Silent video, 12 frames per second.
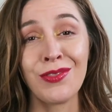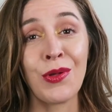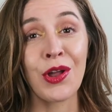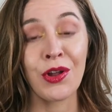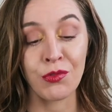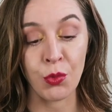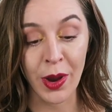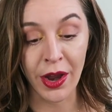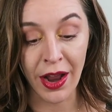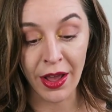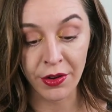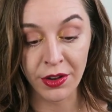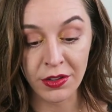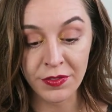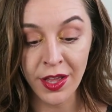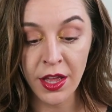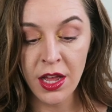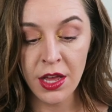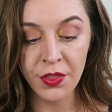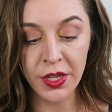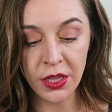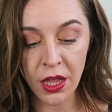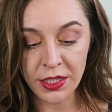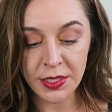a lot of wear out of. The
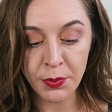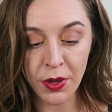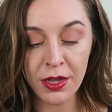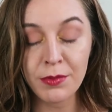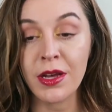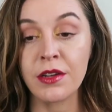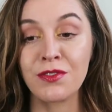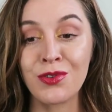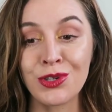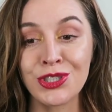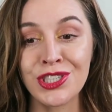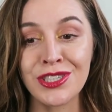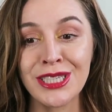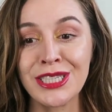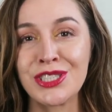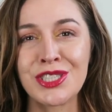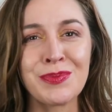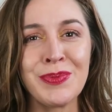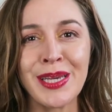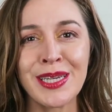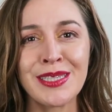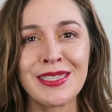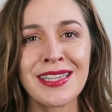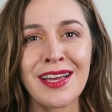Gloss Bomb, unfortunately, just
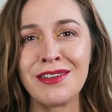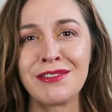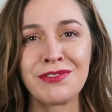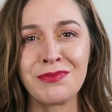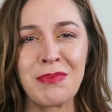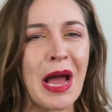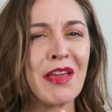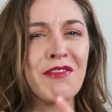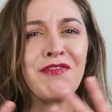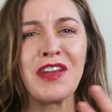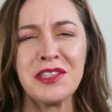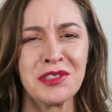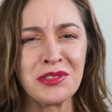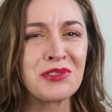because of my face